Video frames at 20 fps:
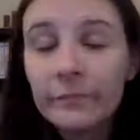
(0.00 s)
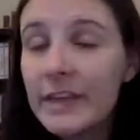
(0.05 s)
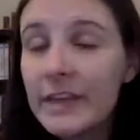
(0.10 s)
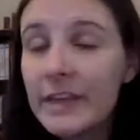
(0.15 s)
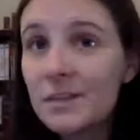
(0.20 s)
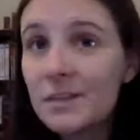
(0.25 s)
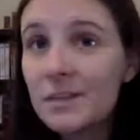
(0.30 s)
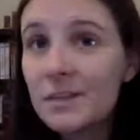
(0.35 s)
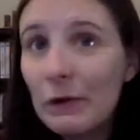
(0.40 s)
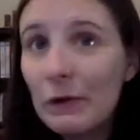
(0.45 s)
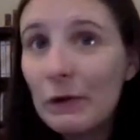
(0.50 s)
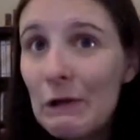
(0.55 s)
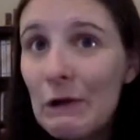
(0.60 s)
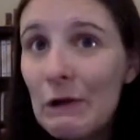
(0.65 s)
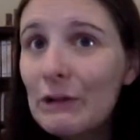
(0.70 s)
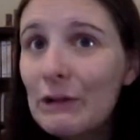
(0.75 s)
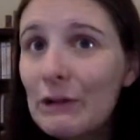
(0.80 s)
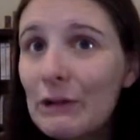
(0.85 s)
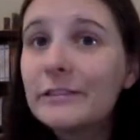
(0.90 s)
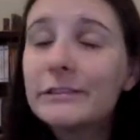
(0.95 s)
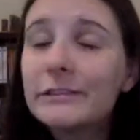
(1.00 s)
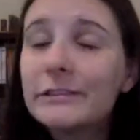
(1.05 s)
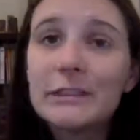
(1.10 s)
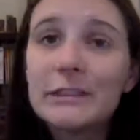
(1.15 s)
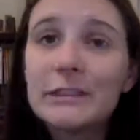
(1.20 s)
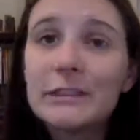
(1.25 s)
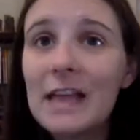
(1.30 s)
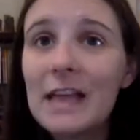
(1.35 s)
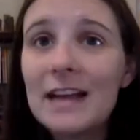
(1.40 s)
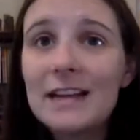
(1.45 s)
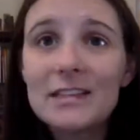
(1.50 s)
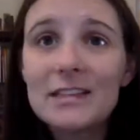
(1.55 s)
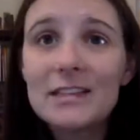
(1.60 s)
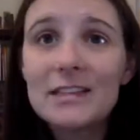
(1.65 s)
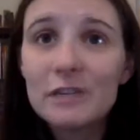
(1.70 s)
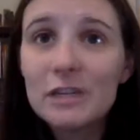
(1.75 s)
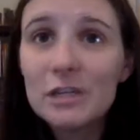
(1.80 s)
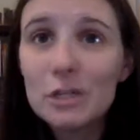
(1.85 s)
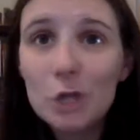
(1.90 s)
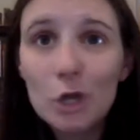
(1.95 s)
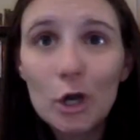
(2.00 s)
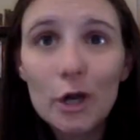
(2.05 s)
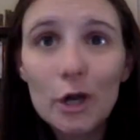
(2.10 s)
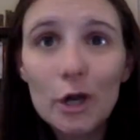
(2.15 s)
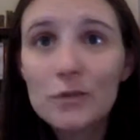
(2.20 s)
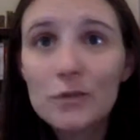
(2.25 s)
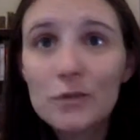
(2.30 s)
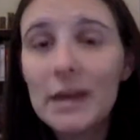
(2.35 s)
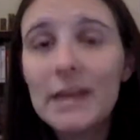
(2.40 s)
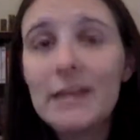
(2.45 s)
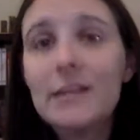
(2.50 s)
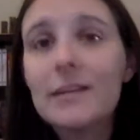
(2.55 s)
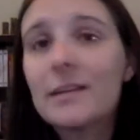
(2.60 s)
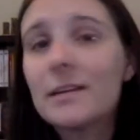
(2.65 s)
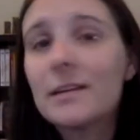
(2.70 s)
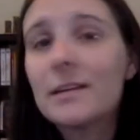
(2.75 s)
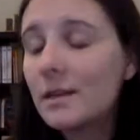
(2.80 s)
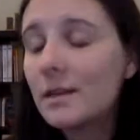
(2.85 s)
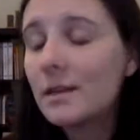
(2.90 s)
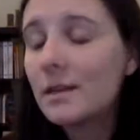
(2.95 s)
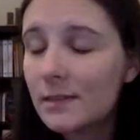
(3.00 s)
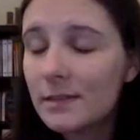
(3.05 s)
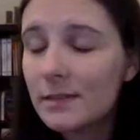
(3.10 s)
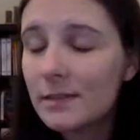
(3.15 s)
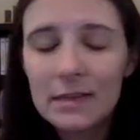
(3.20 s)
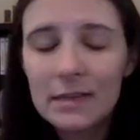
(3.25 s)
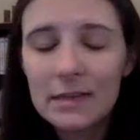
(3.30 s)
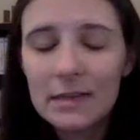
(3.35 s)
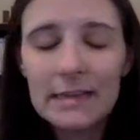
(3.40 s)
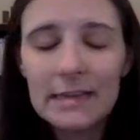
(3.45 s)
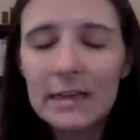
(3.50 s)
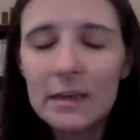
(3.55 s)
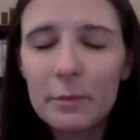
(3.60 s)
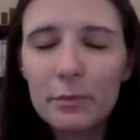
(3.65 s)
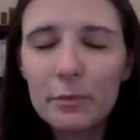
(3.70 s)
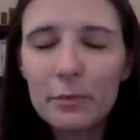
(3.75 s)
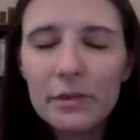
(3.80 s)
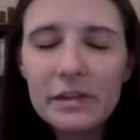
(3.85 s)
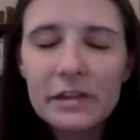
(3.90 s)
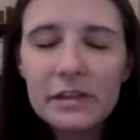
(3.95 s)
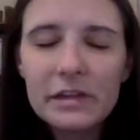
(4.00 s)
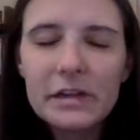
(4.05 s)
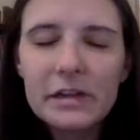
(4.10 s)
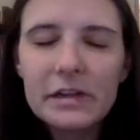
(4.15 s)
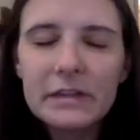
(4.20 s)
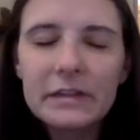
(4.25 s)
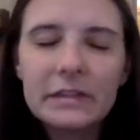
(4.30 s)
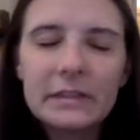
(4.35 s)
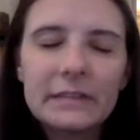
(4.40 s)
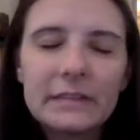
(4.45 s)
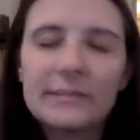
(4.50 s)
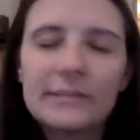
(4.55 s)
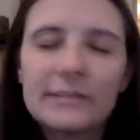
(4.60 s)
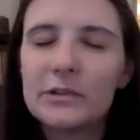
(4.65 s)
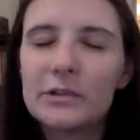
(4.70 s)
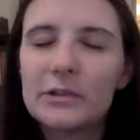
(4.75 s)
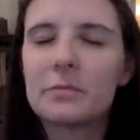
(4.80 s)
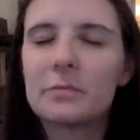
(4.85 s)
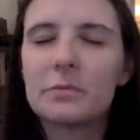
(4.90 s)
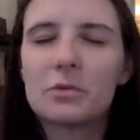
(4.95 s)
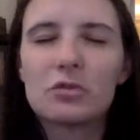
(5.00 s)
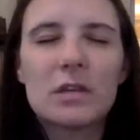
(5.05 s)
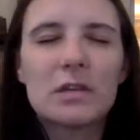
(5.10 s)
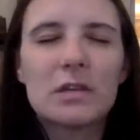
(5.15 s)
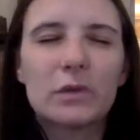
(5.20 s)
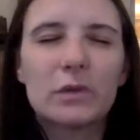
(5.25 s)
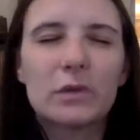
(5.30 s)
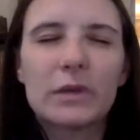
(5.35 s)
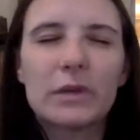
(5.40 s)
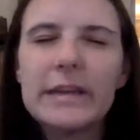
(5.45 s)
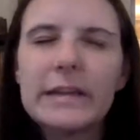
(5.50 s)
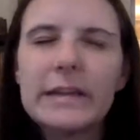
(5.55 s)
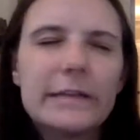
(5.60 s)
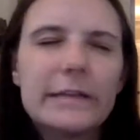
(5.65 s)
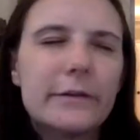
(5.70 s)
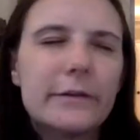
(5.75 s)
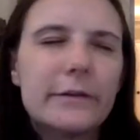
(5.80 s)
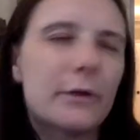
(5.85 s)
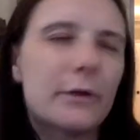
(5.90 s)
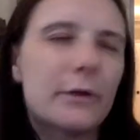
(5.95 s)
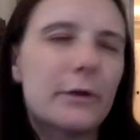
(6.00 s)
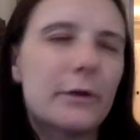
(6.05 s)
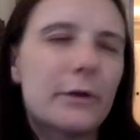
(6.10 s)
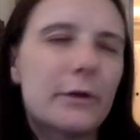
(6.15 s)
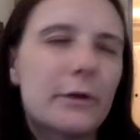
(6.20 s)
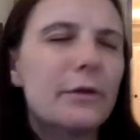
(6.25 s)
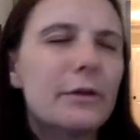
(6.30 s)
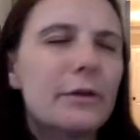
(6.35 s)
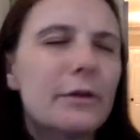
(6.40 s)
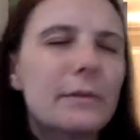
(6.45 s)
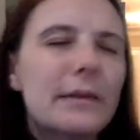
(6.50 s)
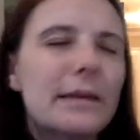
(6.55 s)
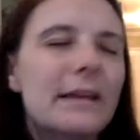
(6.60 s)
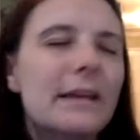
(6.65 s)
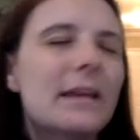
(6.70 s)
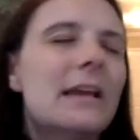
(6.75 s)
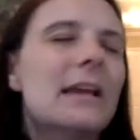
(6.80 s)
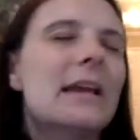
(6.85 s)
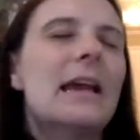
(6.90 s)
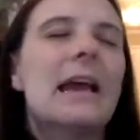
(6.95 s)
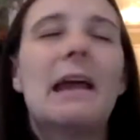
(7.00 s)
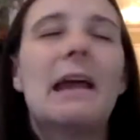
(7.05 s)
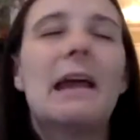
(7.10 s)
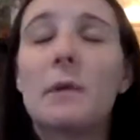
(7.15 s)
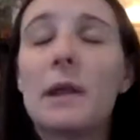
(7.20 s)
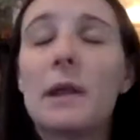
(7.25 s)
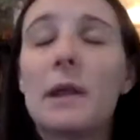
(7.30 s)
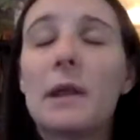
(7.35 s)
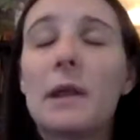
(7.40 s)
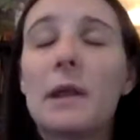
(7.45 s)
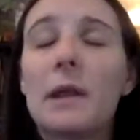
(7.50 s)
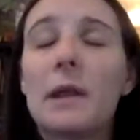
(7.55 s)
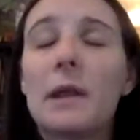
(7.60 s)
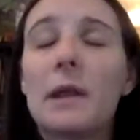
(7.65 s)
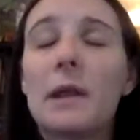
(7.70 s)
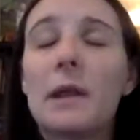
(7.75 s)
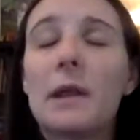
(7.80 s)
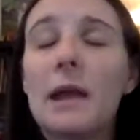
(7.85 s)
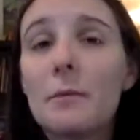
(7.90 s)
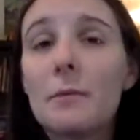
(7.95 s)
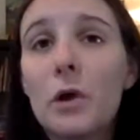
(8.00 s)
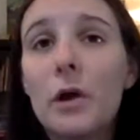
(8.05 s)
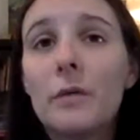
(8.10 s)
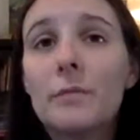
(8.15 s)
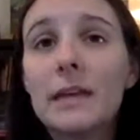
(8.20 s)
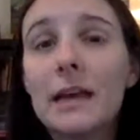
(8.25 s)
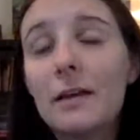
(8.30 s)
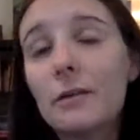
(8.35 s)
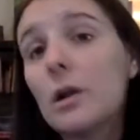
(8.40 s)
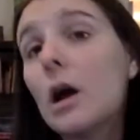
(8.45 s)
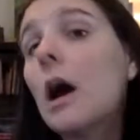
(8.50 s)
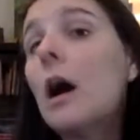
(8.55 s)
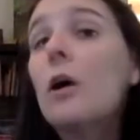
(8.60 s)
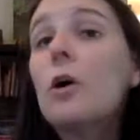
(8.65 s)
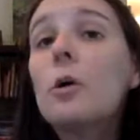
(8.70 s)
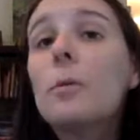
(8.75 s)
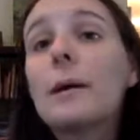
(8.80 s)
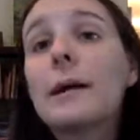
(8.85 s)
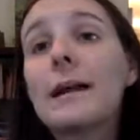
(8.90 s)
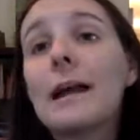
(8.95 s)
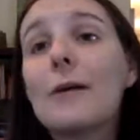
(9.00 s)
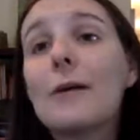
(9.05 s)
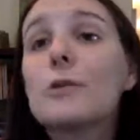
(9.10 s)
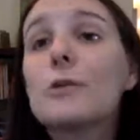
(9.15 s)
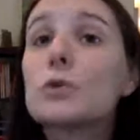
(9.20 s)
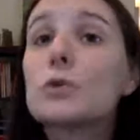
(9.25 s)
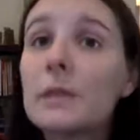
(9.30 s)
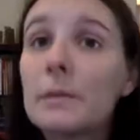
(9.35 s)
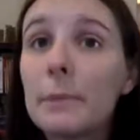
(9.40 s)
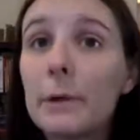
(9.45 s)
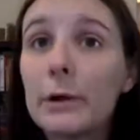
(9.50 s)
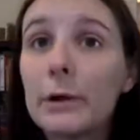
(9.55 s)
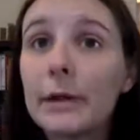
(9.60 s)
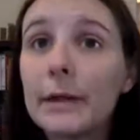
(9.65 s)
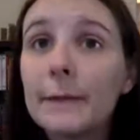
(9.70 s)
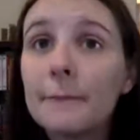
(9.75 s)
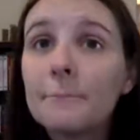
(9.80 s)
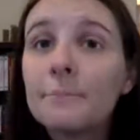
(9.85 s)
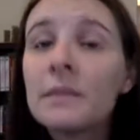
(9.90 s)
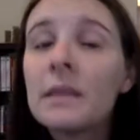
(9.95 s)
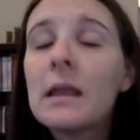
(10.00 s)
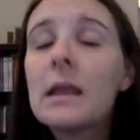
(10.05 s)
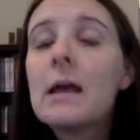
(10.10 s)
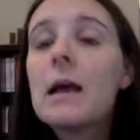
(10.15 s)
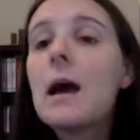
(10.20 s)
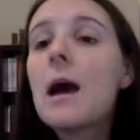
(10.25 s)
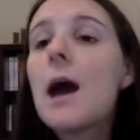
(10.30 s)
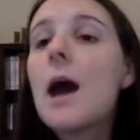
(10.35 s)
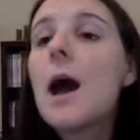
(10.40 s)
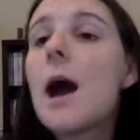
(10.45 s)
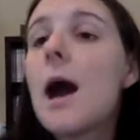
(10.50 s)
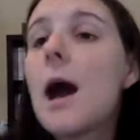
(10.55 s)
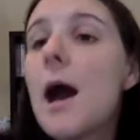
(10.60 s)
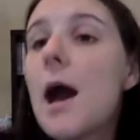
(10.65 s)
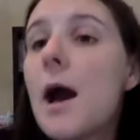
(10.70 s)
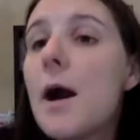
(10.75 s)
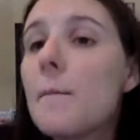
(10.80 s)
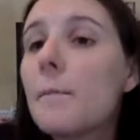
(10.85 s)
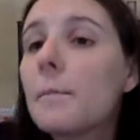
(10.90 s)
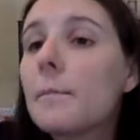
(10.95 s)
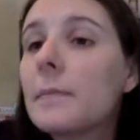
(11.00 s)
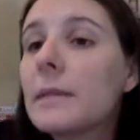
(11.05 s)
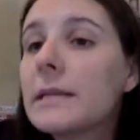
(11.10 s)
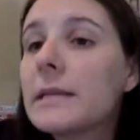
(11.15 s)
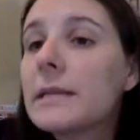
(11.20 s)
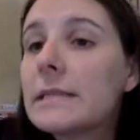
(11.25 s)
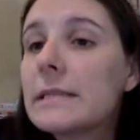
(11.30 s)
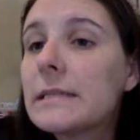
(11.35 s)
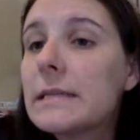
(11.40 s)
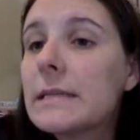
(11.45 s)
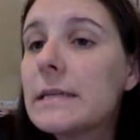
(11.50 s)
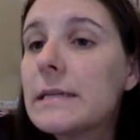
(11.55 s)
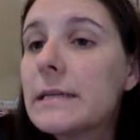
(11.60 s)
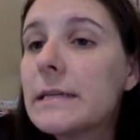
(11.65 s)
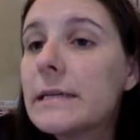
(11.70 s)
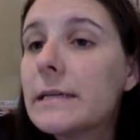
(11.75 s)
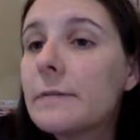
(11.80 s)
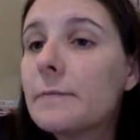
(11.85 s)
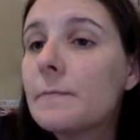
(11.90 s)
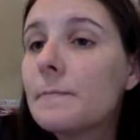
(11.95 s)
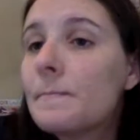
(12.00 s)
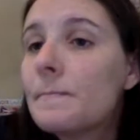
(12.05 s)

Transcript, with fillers: get some R and R, just relax and recharge, right? Like, I need to take a breather. There's some stressful kids here that are bothering me. And when I'm calmed down, I'll go back out and join the party. Um, let's see.